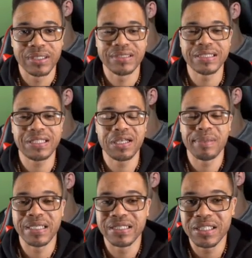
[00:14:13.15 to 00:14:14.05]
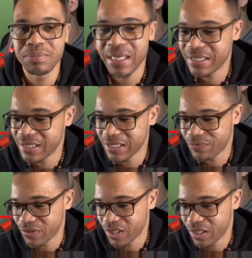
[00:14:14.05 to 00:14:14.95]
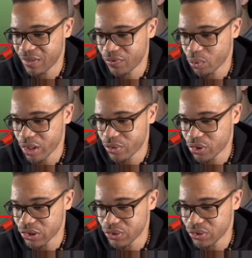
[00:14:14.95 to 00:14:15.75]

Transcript: Just think about this. This makes sense for uh for workhorse.